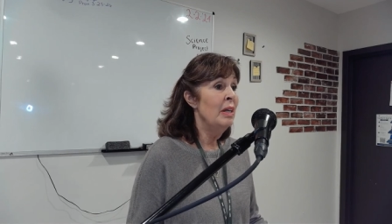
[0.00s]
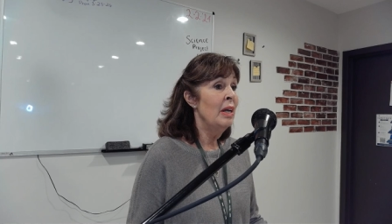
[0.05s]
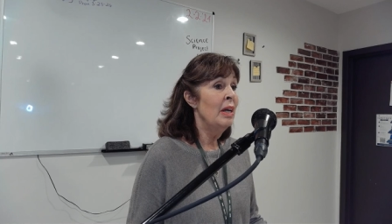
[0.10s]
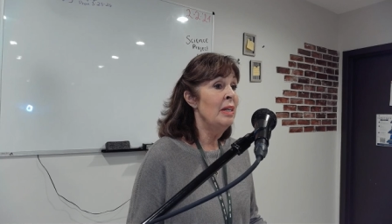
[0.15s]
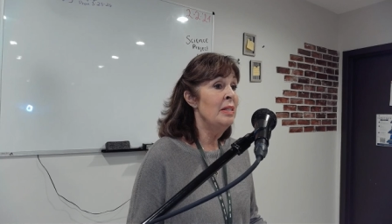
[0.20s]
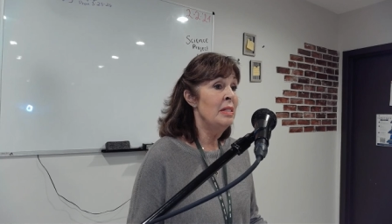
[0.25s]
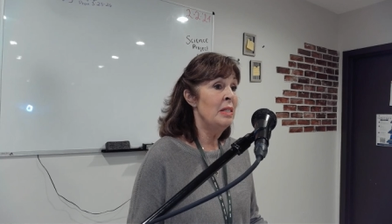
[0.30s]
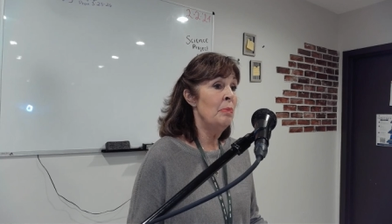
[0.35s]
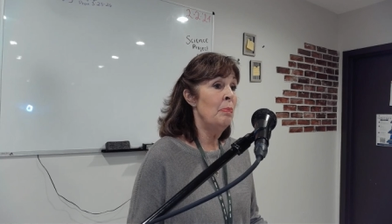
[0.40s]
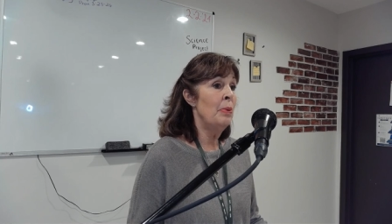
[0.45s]

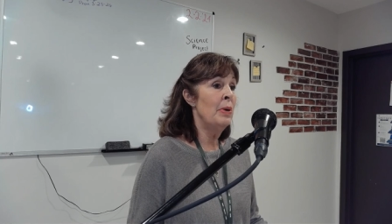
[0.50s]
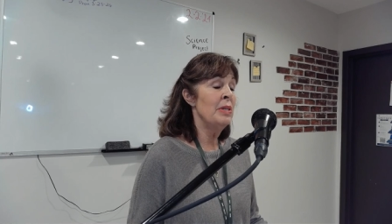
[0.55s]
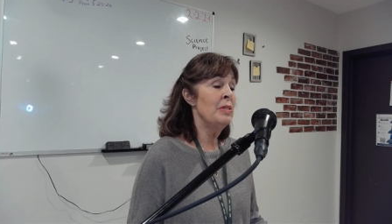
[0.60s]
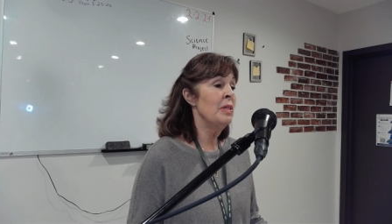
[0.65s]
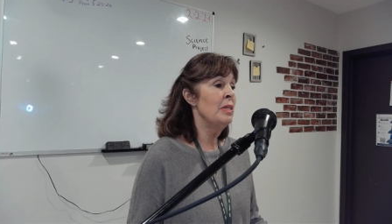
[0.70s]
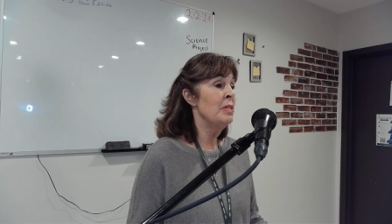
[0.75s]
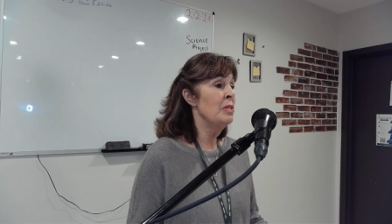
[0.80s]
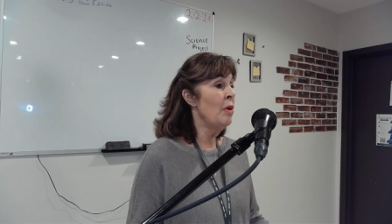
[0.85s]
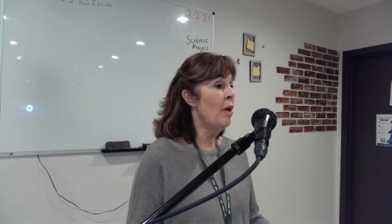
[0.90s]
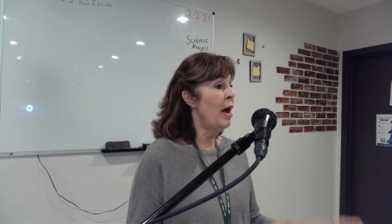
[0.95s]
It's
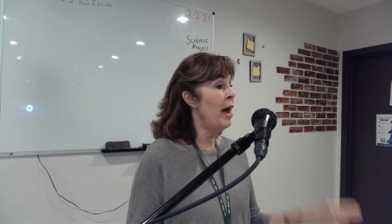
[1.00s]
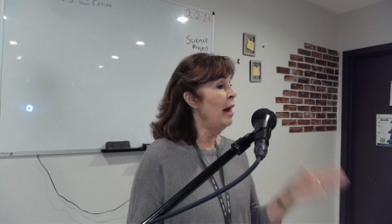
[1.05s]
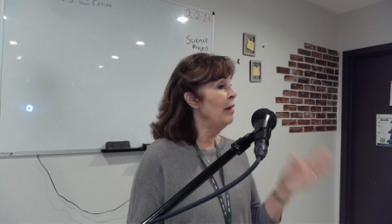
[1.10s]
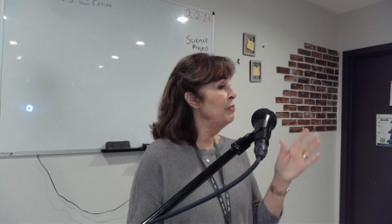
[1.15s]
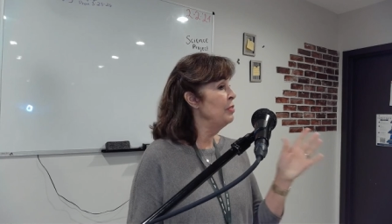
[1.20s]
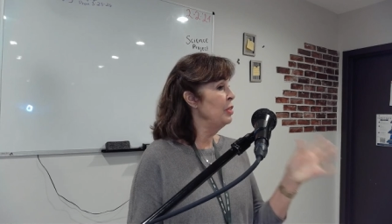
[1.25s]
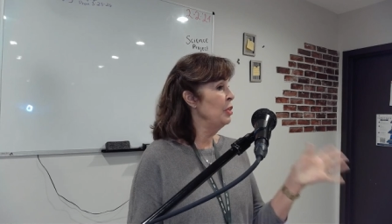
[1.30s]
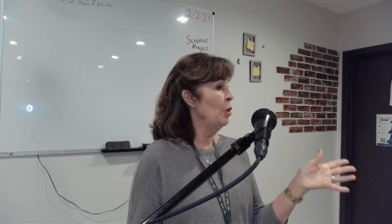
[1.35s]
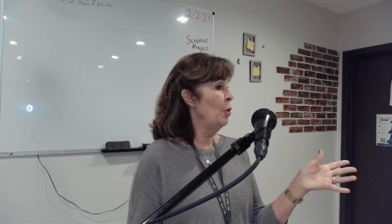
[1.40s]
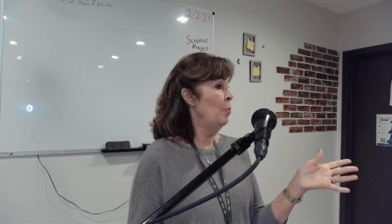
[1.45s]
depressing. So I have
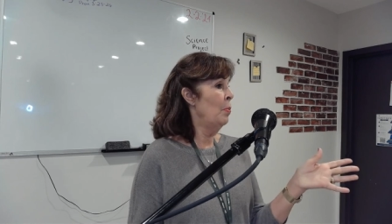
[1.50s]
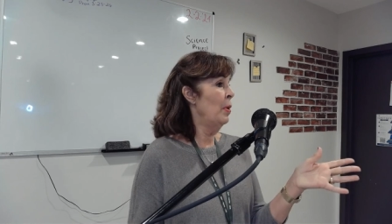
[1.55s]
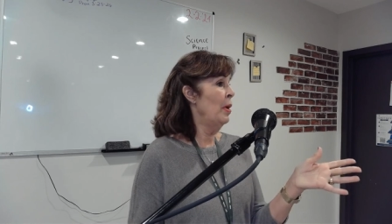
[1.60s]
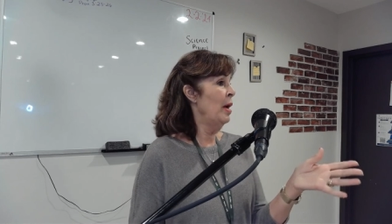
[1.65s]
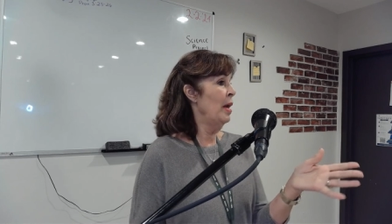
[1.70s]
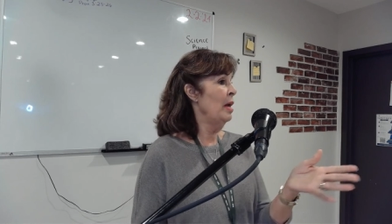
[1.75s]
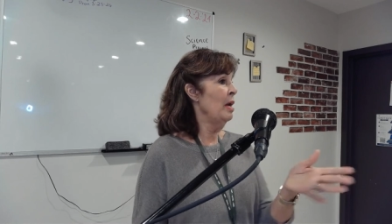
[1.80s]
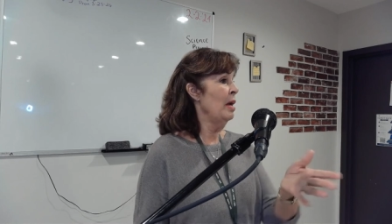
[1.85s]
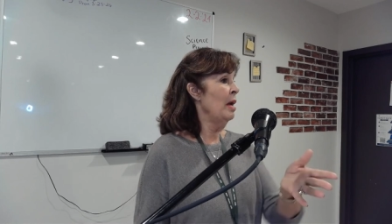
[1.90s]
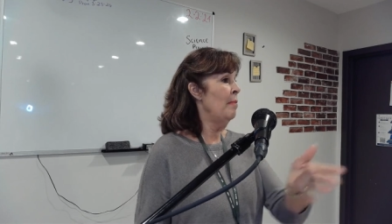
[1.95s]
to go
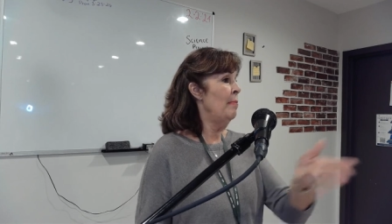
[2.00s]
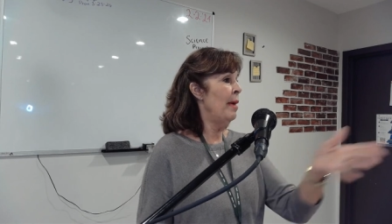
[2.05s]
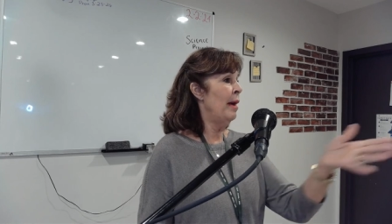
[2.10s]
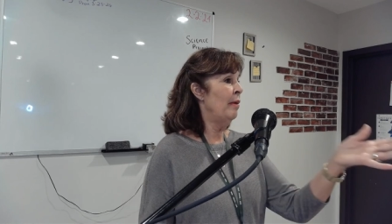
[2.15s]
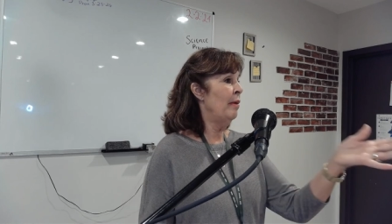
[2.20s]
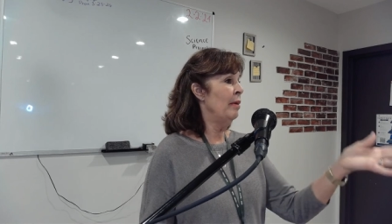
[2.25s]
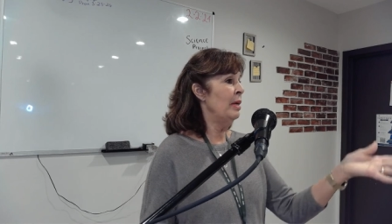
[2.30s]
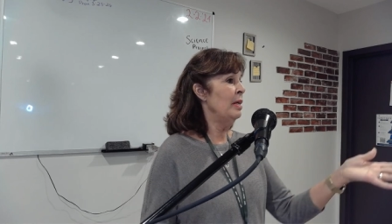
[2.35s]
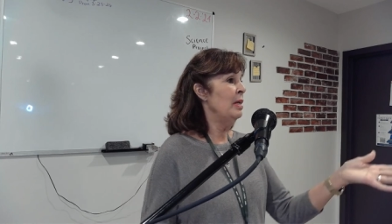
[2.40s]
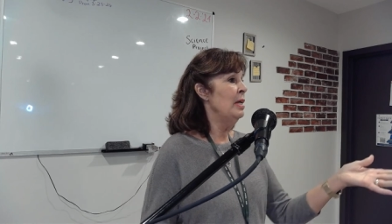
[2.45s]
pray
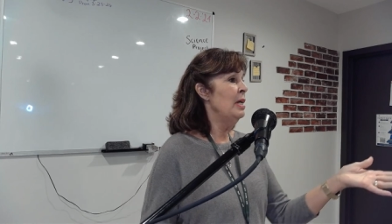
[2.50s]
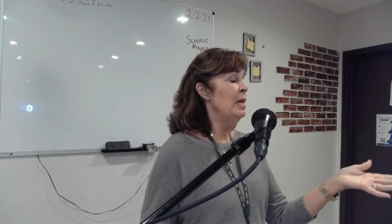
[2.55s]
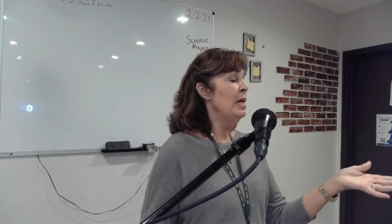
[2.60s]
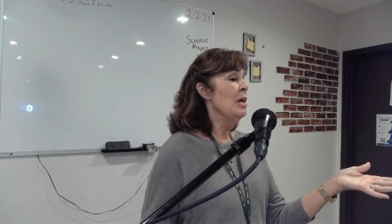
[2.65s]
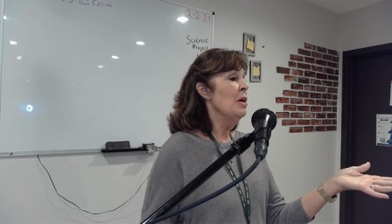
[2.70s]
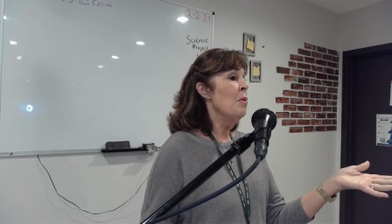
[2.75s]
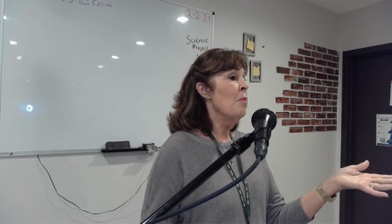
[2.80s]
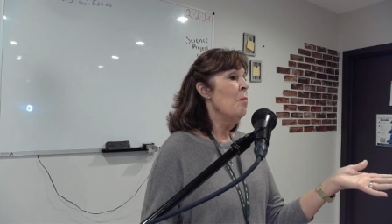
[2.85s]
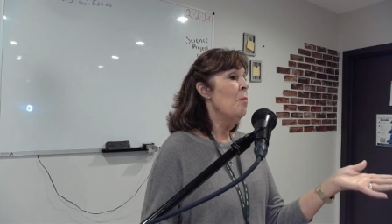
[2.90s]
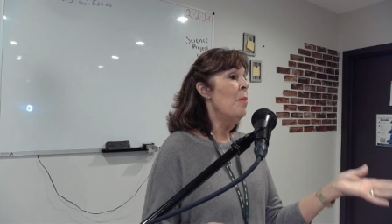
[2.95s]
about it.
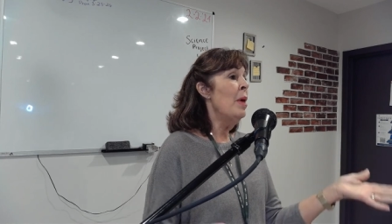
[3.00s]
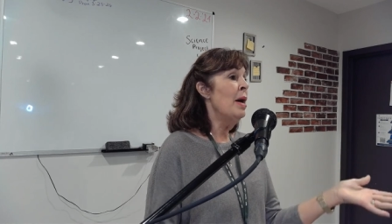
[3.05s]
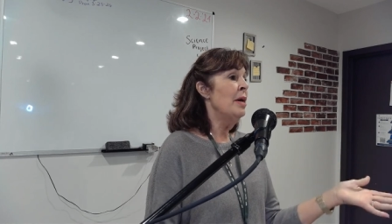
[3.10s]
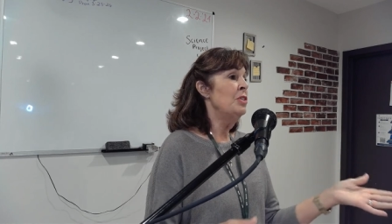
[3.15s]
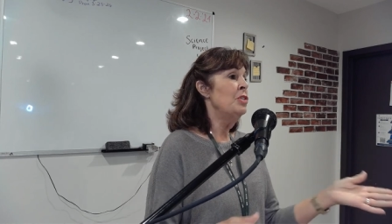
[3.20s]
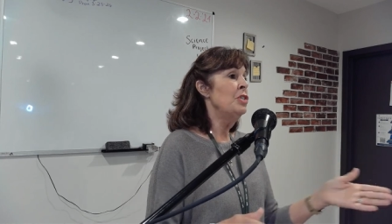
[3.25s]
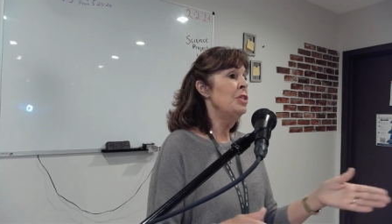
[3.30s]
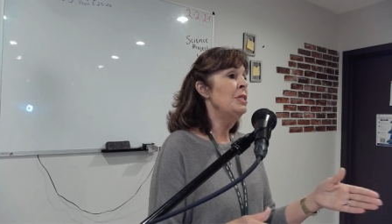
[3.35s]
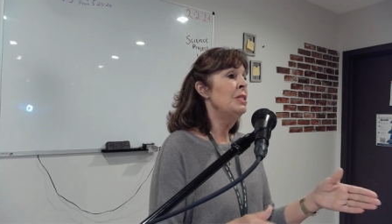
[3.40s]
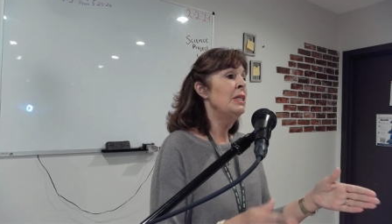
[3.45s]
But
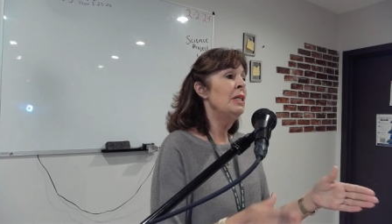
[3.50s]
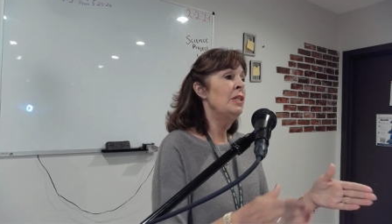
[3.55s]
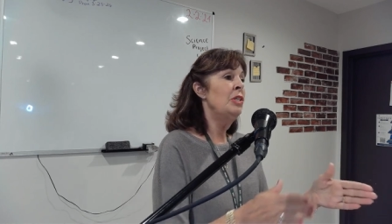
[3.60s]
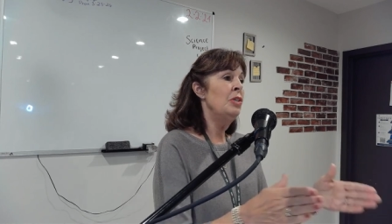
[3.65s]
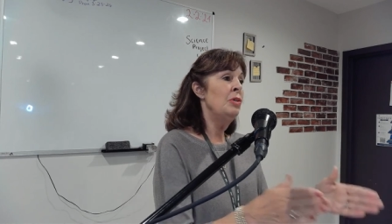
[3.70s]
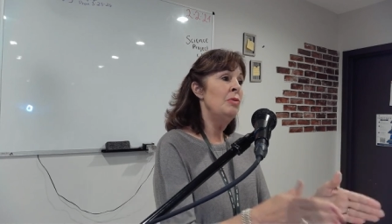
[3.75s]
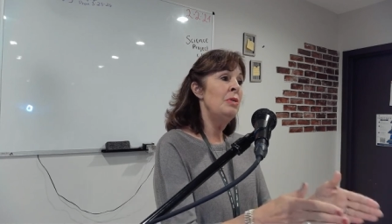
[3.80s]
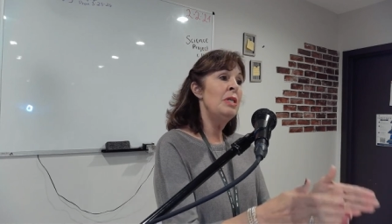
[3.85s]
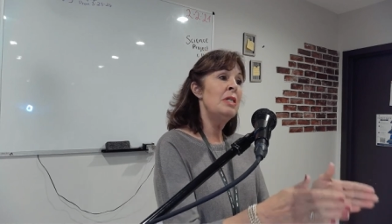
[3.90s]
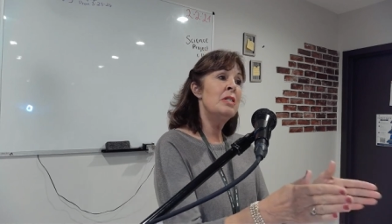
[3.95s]
she said,
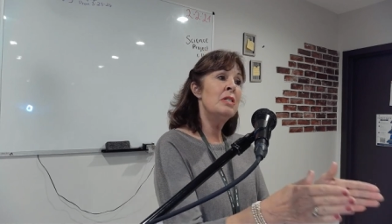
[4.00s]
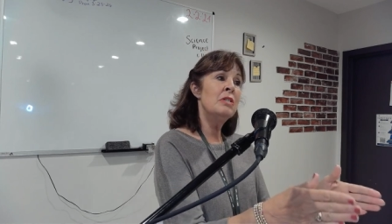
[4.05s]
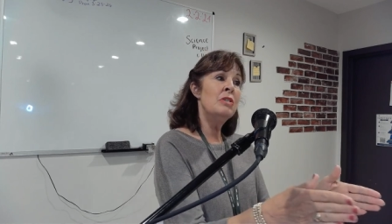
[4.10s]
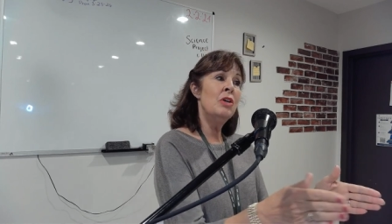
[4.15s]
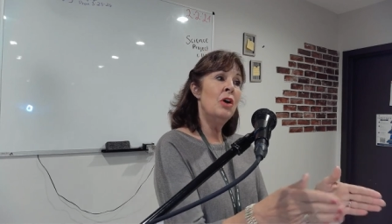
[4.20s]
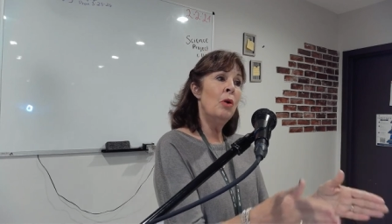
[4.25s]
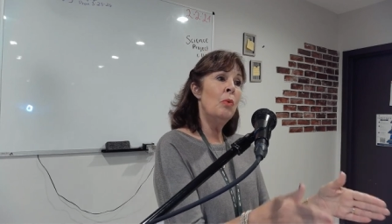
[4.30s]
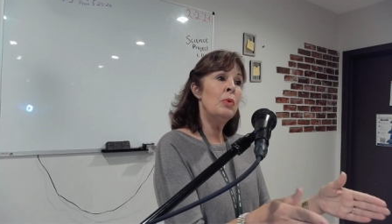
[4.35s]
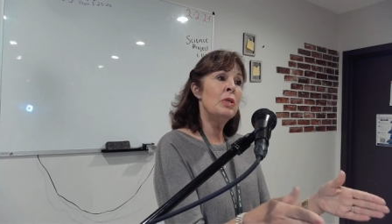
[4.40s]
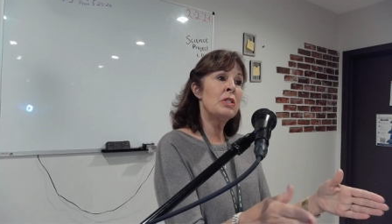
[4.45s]
You need to
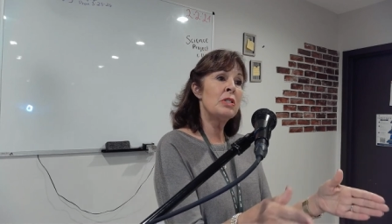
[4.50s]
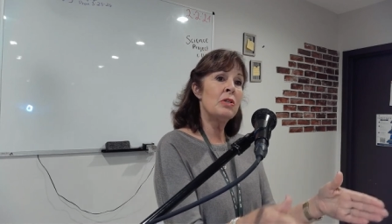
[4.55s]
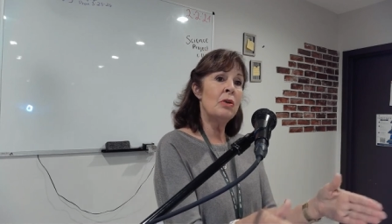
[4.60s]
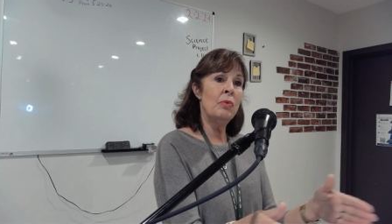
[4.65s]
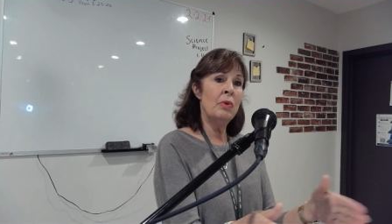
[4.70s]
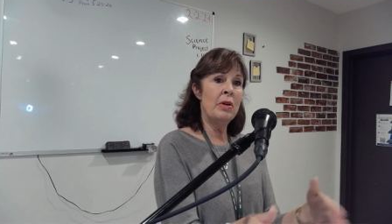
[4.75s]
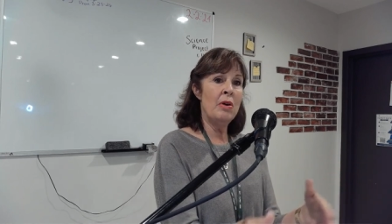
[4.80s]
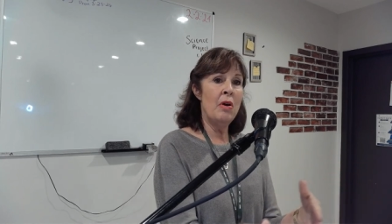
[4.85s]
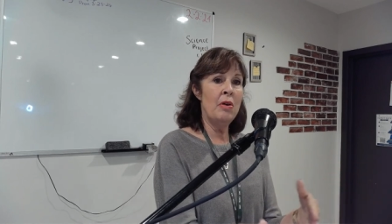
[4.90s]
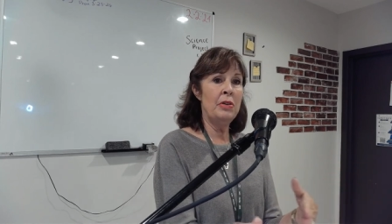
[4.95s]
know what's
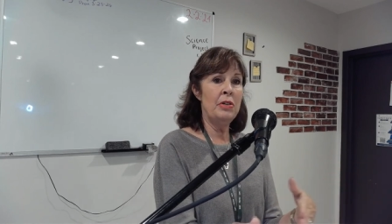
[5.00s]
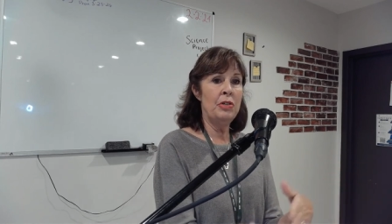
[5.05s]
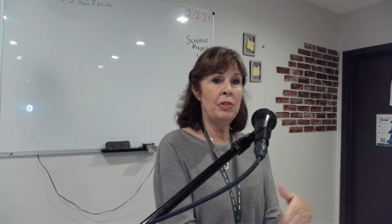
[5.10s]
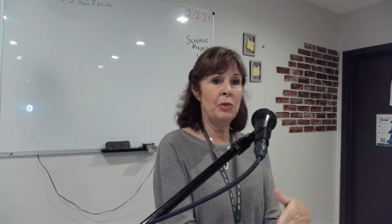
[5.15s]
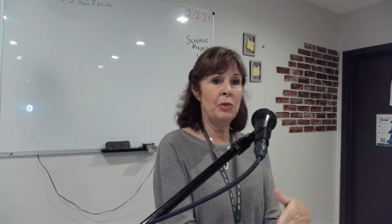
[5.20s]
going on in your